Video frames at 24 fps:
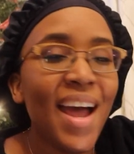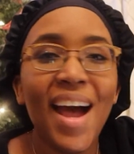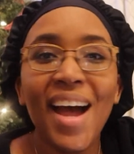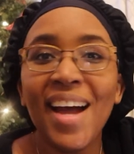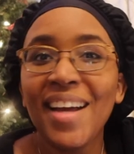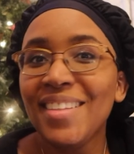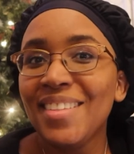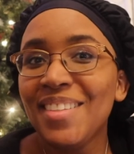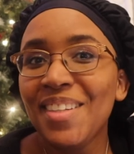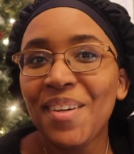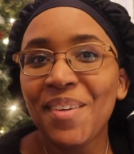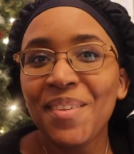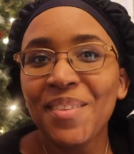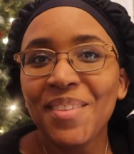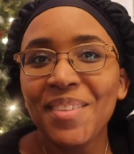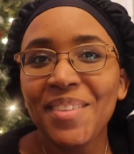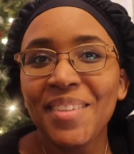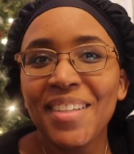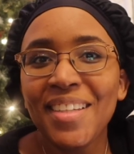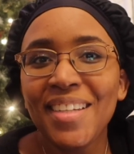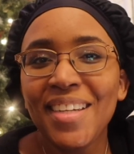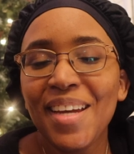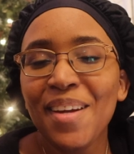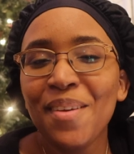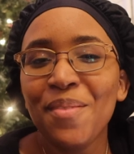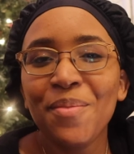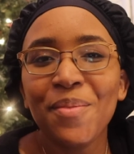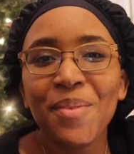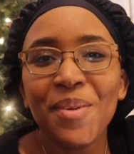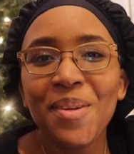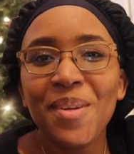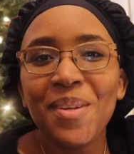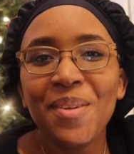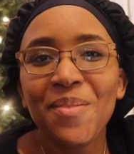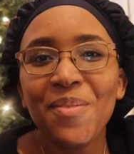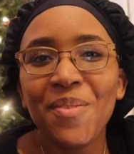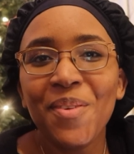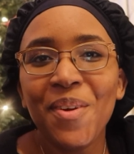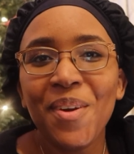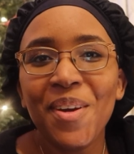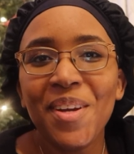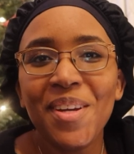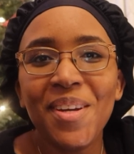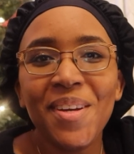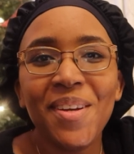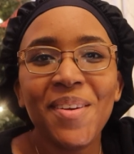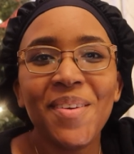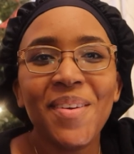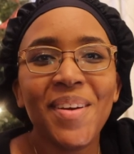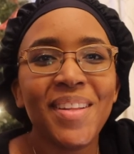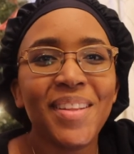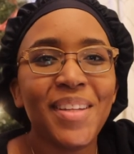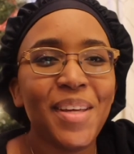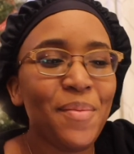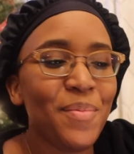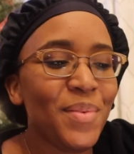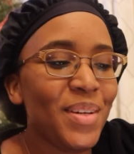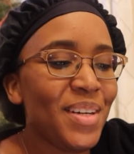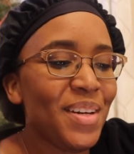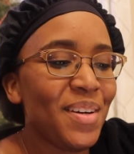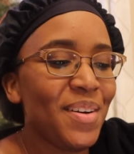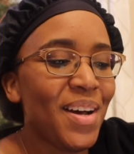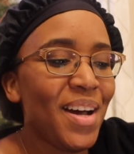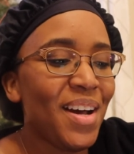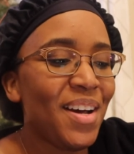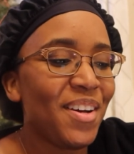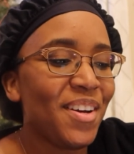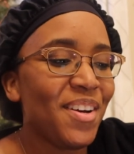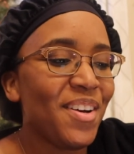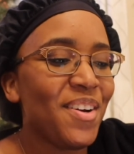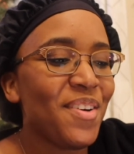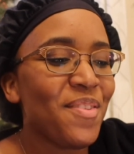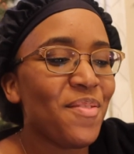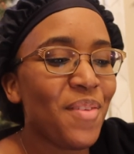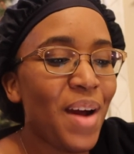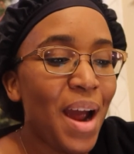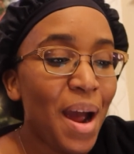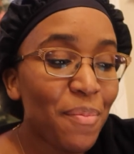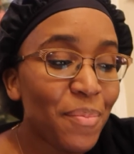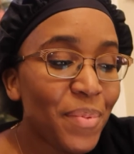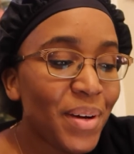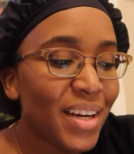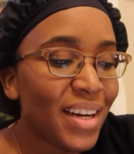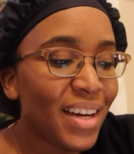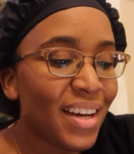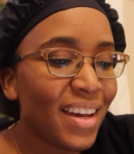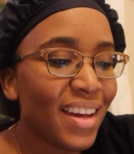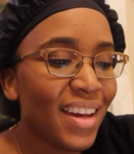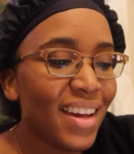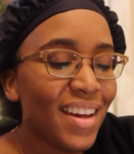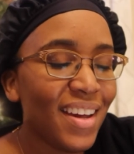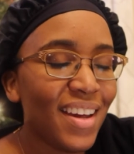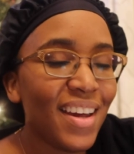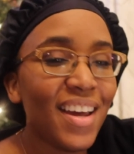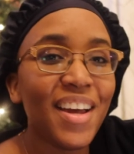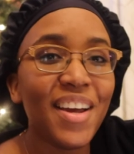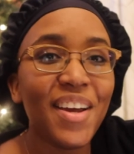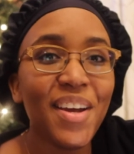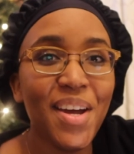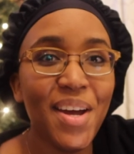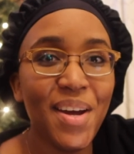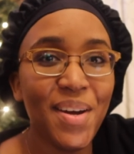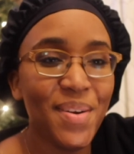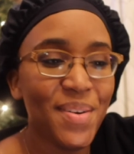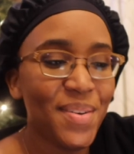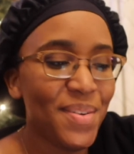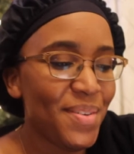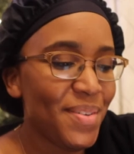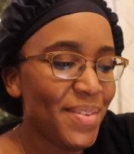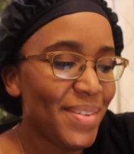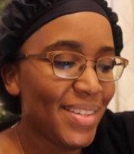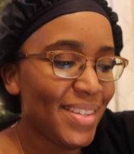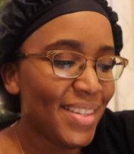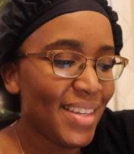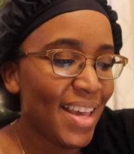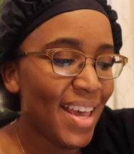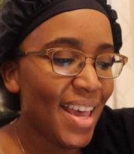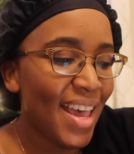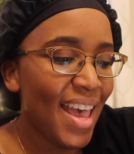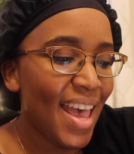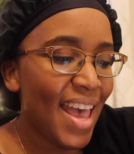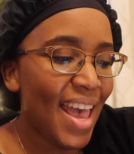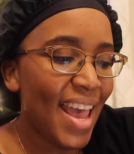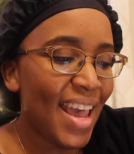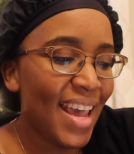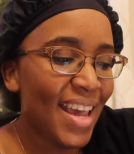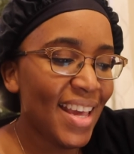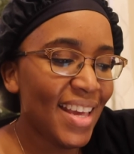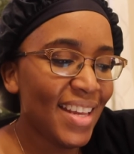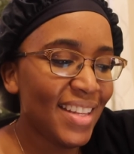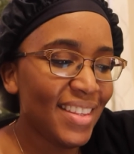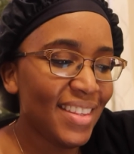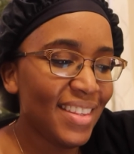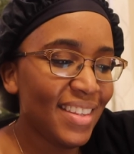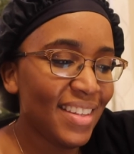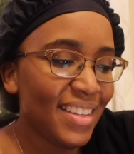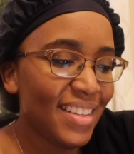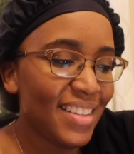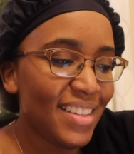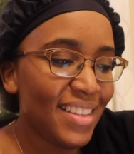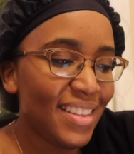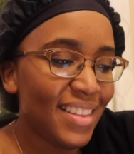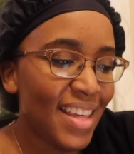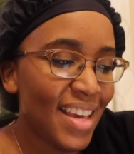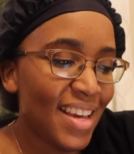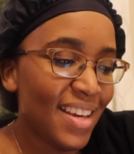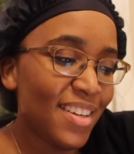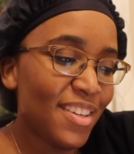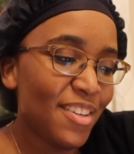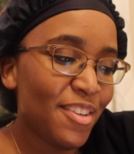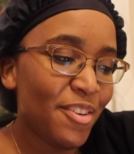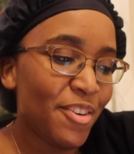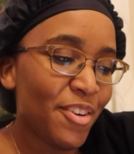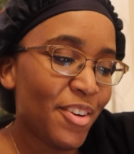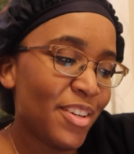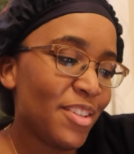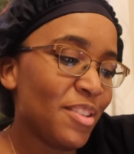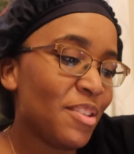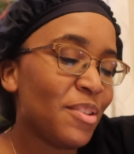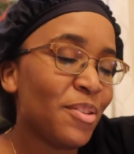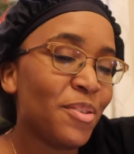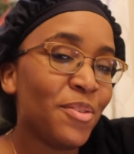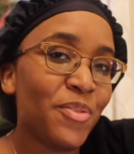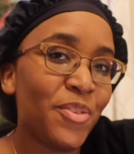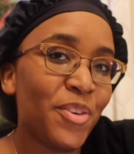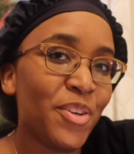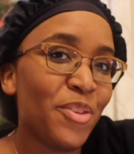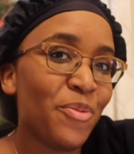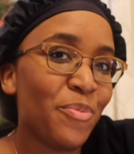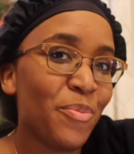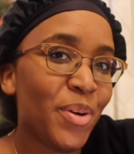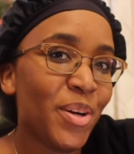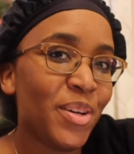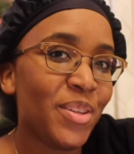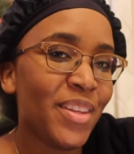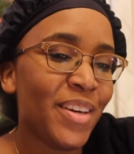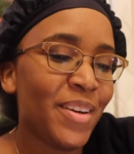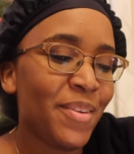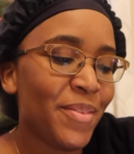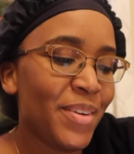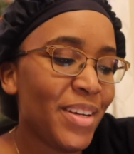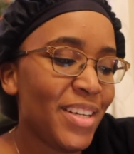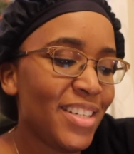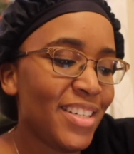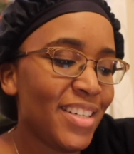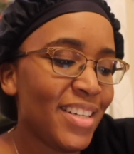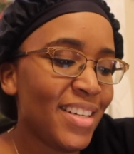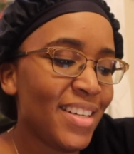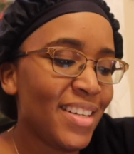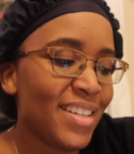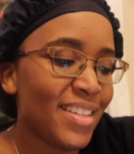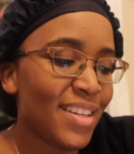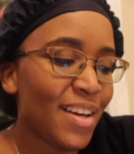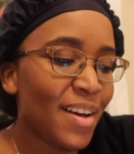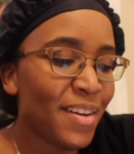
I totally am rooting for you and let me know how your wrapping goes. And thank you, Crystal, for the birthday wishes.